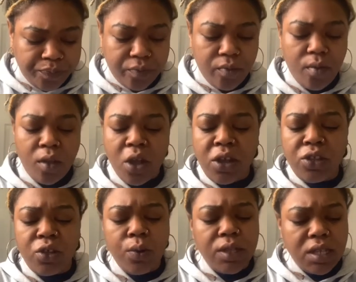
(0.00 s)
Or you're
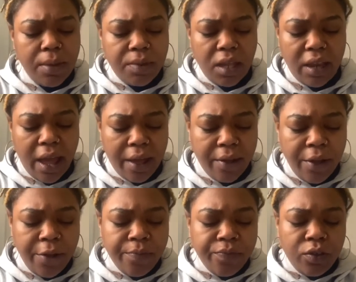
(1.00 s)
doing something that
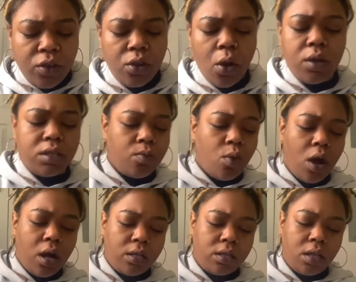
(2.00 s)
is
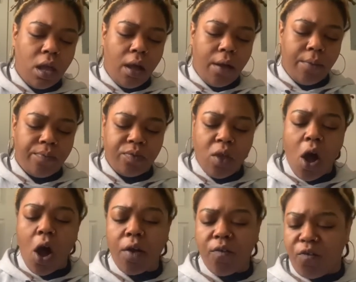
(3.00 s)
more
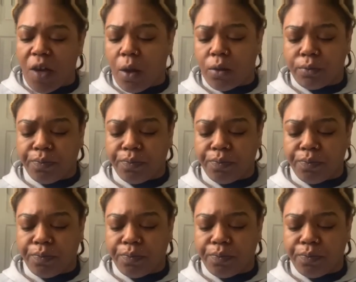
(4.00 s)
heartfelt.